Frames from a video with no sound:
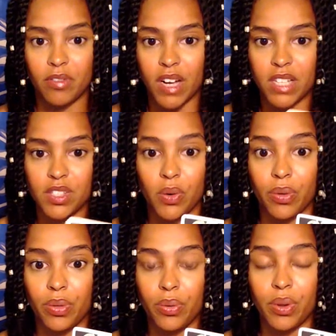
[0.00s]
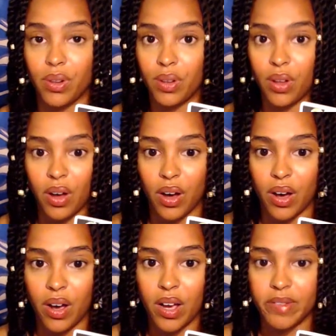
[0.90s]
and friends are going through a
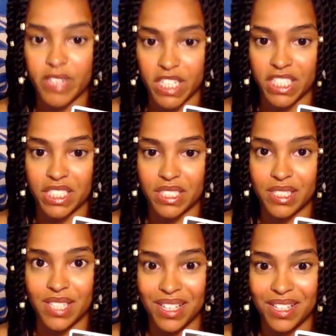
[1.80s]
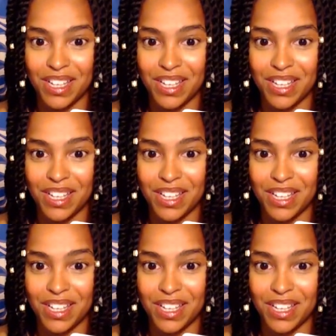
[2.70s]
lot of changes.